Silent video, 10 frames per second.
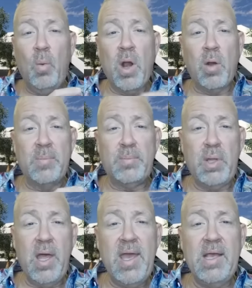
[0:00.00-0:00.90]
where he
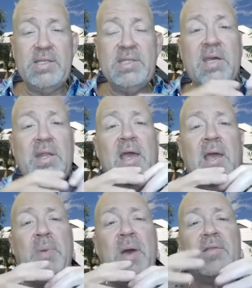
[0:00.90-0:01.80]
plays, he's going
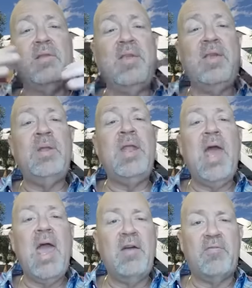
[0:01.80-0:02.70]
to impact the team
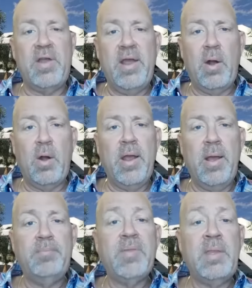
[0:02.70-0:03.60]
in every area.